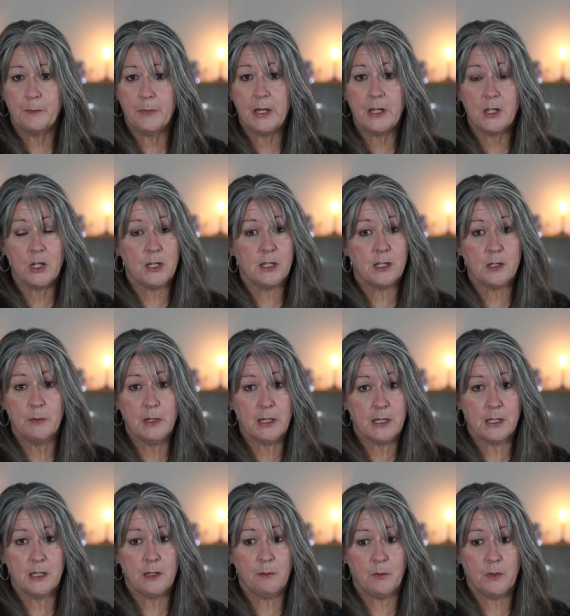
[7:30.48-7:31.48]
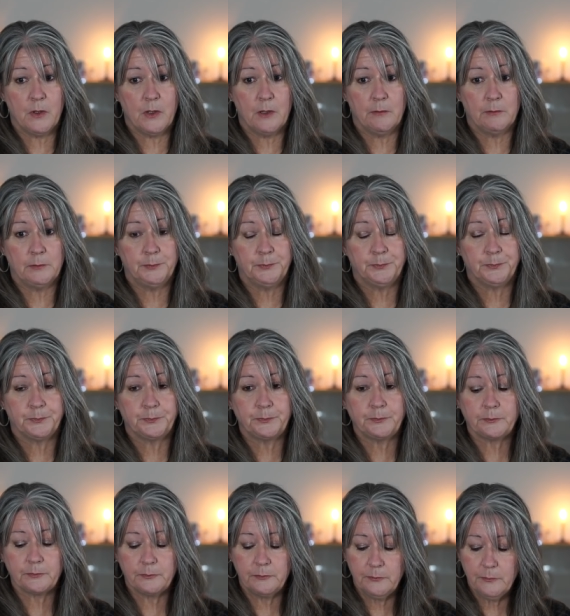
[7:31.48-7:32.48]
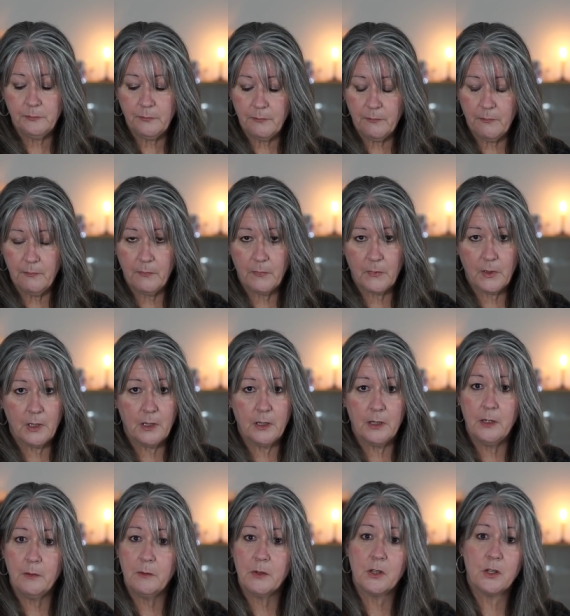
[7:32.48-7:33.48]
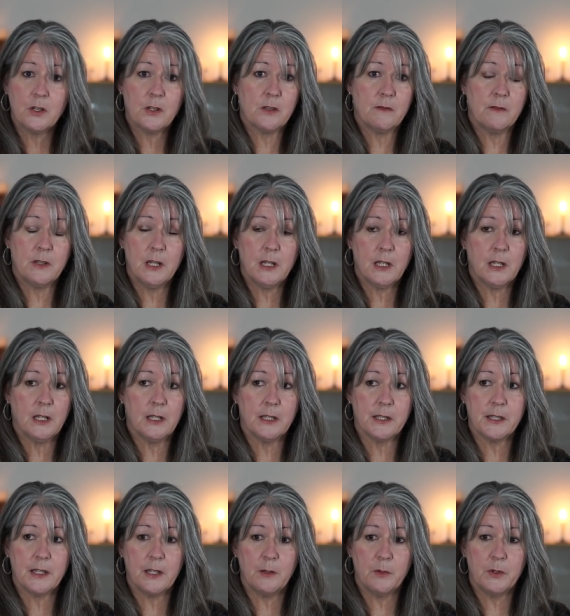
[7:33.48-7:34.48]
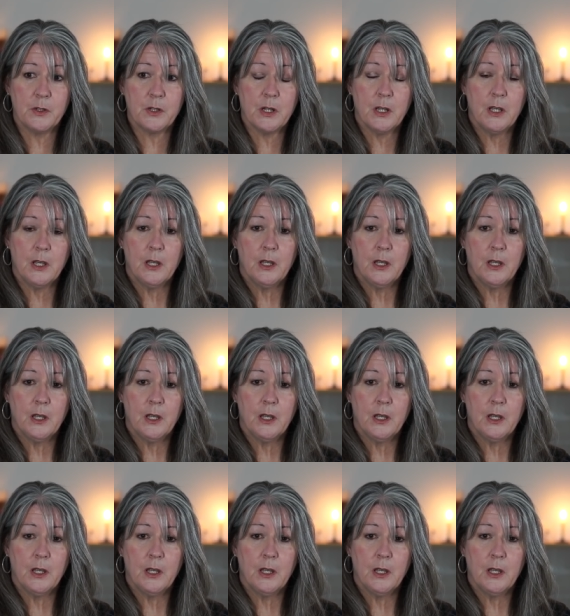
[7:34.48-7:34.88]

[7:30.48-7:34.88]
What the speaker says: pigeons mixed in with them. And it was just ridiculous. They would,